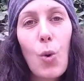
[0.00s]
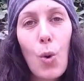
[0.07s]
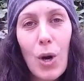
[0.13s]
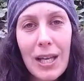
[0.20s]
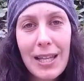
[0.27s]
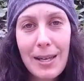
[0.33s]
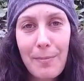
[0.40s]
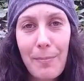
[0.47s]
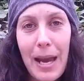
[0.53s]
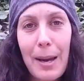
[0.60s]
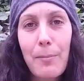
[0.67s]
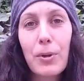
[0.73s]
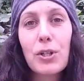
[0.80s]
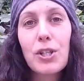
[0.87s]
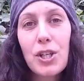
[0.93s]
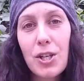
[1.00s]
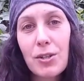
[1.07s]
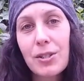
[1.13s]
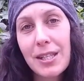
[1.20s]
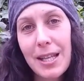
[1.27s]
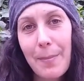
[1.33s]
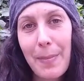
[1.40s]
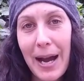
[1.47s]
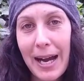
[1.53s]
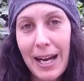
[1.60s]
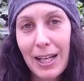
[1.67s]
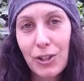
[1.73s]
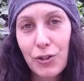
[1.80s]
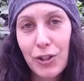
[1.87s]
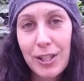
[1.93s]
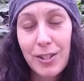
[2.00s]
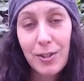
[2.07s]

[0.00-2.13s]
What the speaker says: toilet paper to use in the backcountry.